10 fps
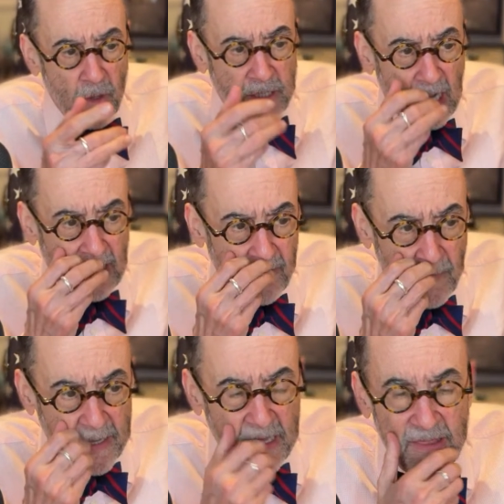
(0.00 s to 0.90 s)
telling
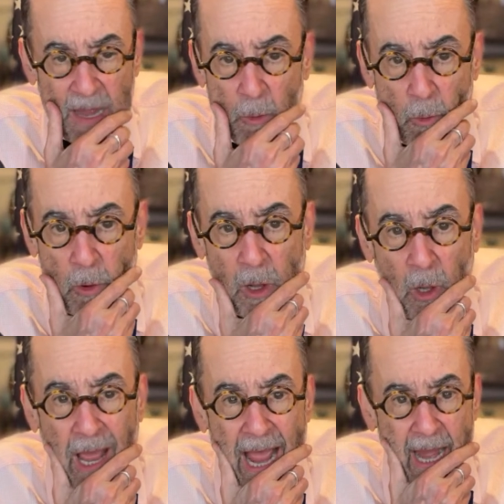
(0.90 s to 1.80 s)
everybody they were a
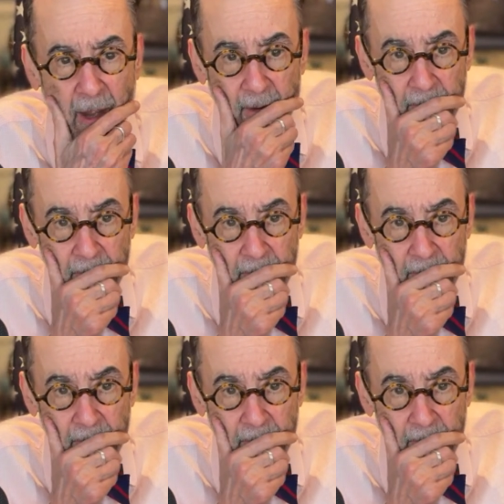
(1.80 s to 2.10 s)
liar.